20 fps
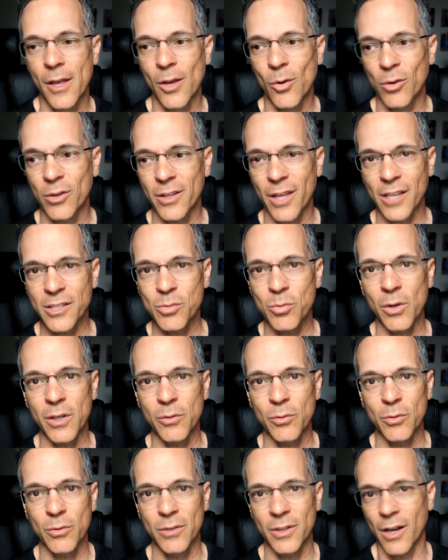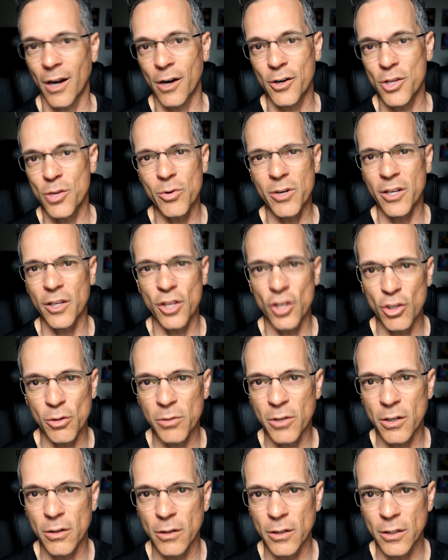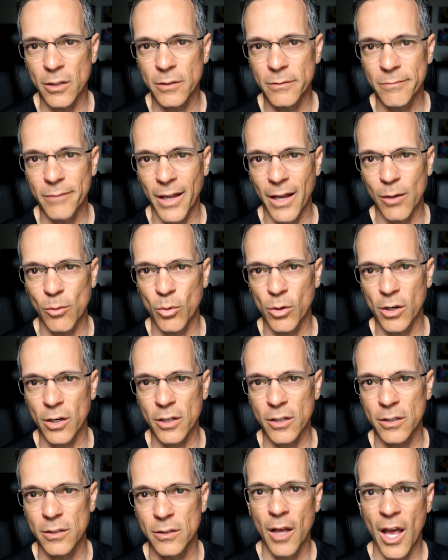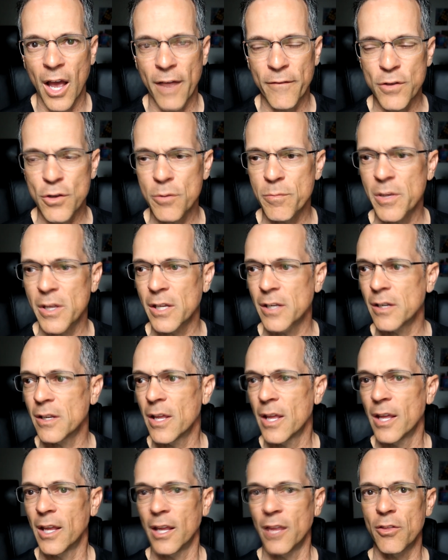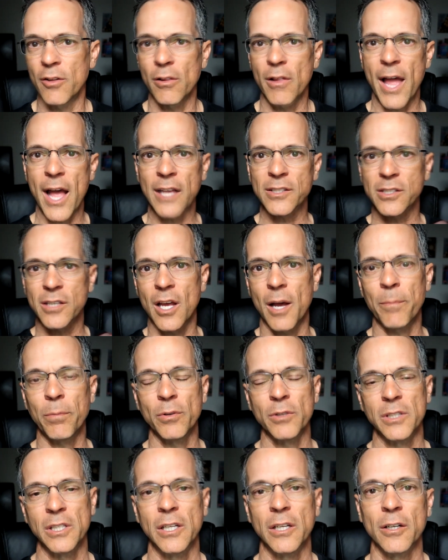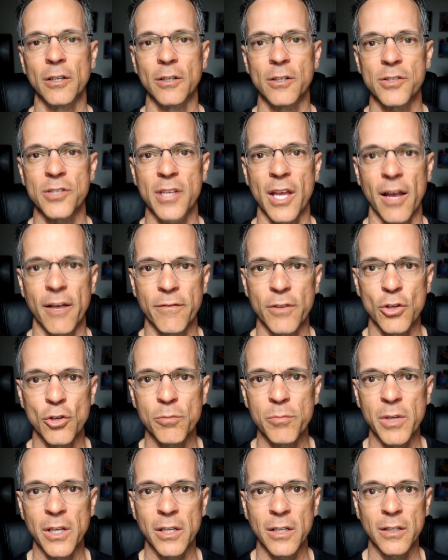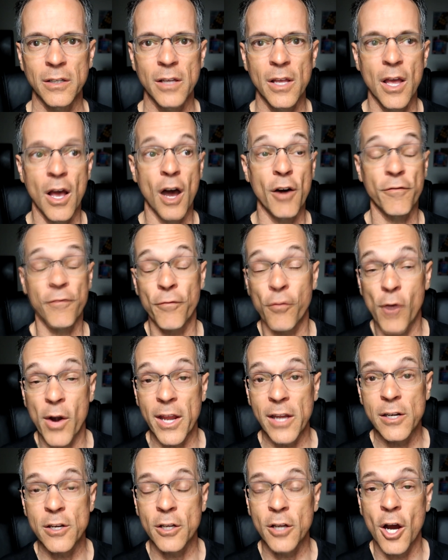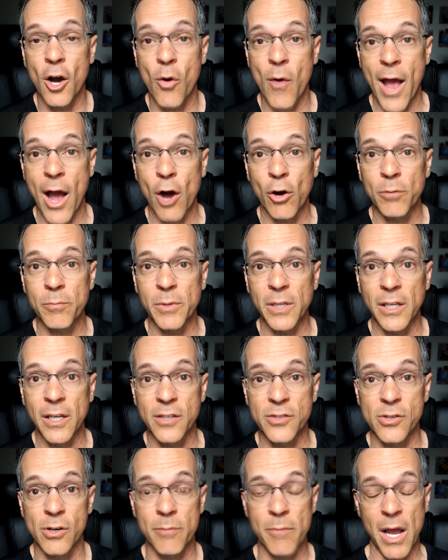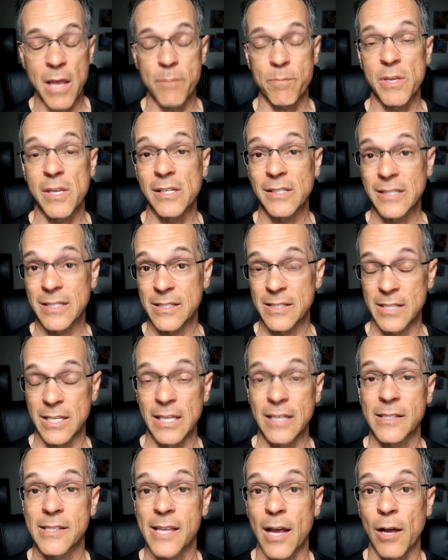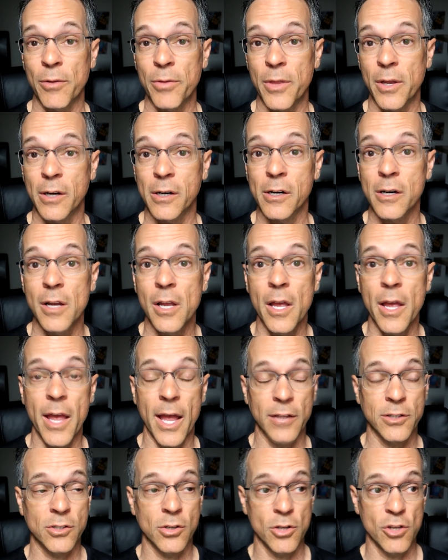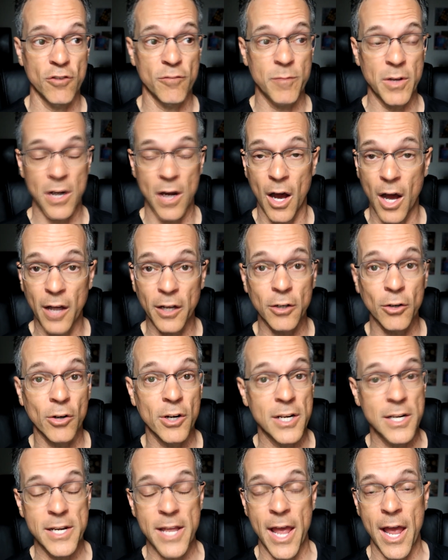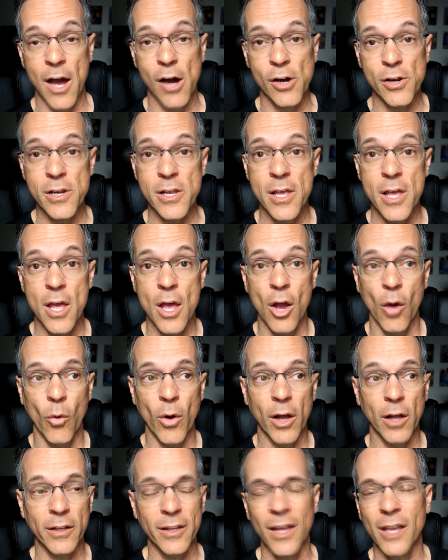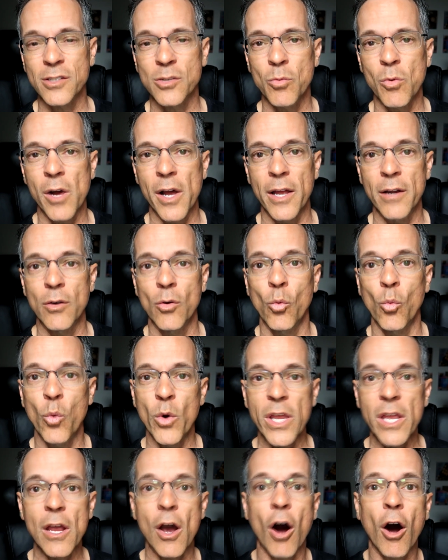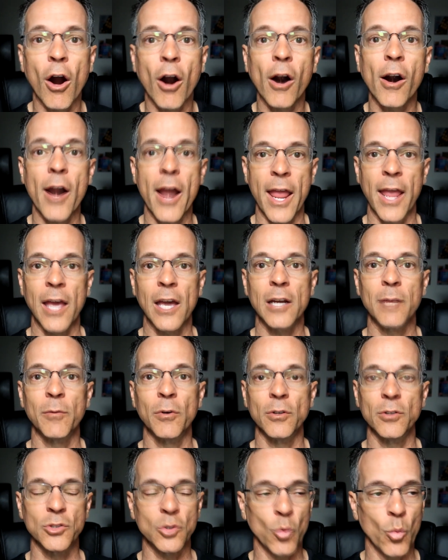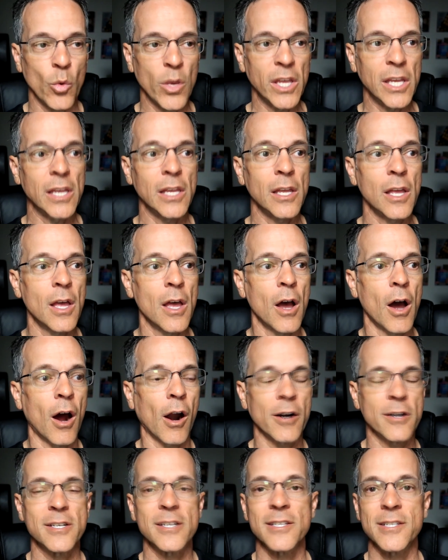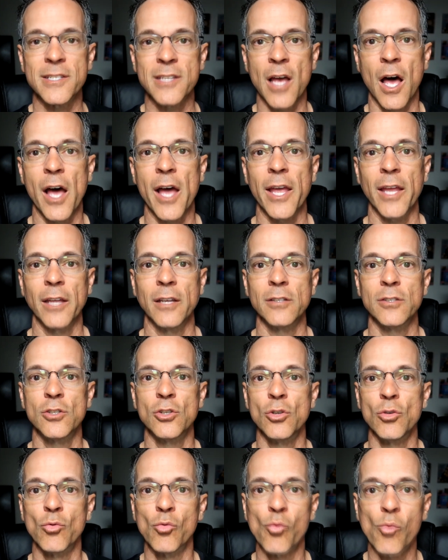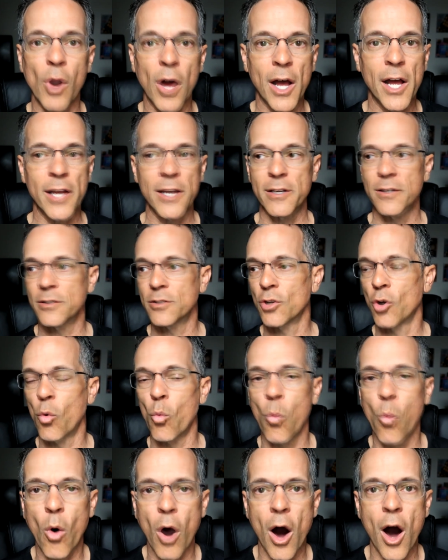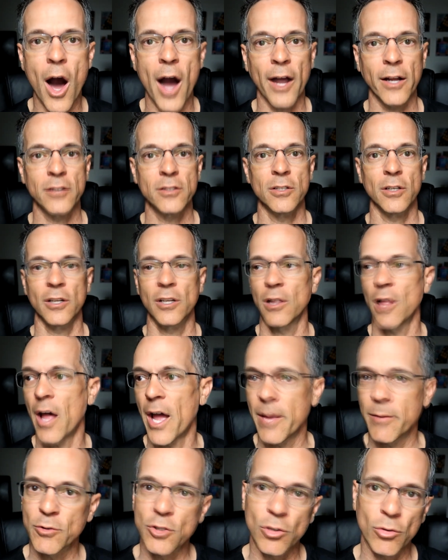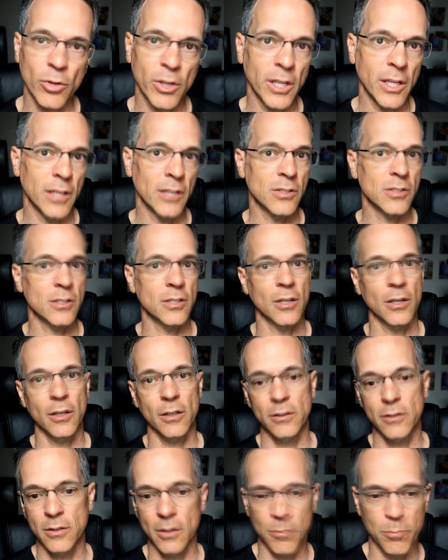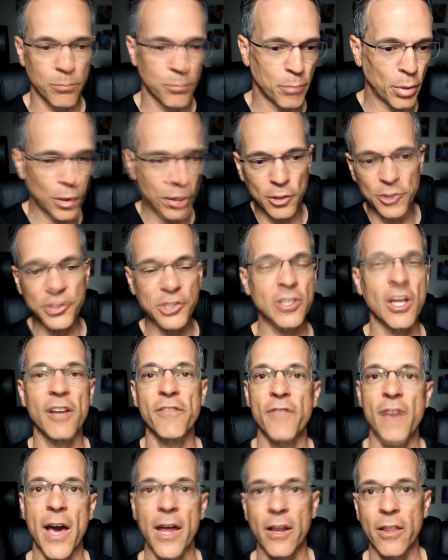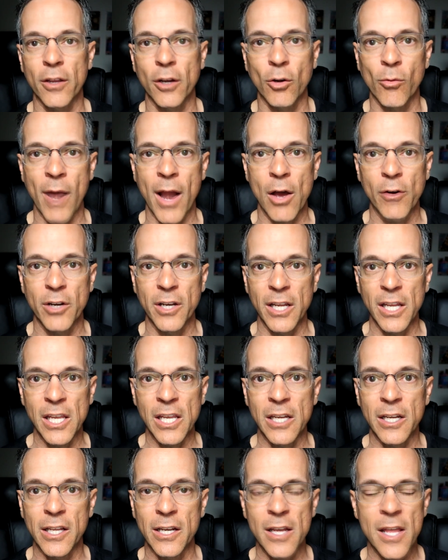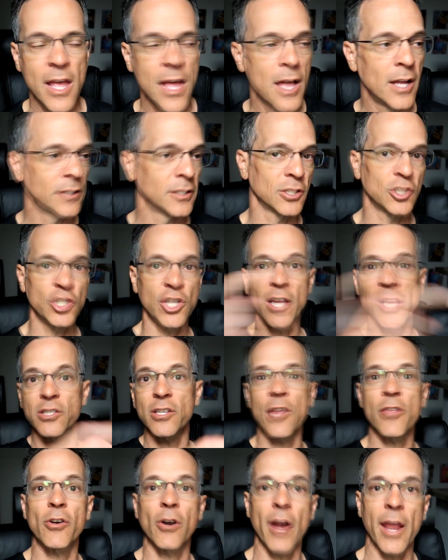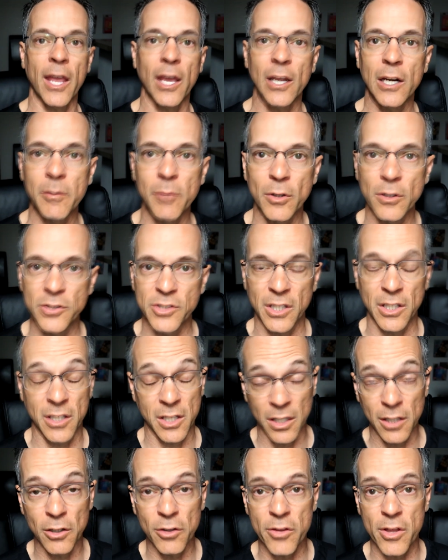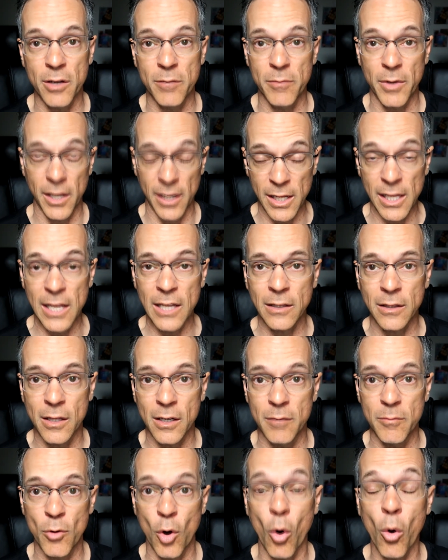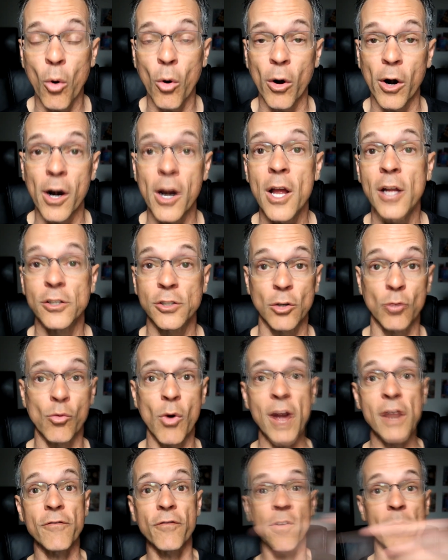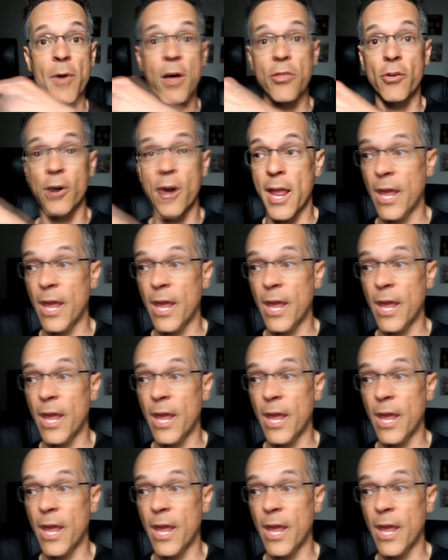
Well, guess what? Are you in a cubicle at work? Have you been, in the last couple years, have you been afraid to go out because there might be a disease out there, and so you've been hunkering down? Well, guess what? We are animals. We are designed to run, to walk, to climb trees, to, to pull stuff out of the ground and eat it, to chase other animals and kill them and eat them, or to run from other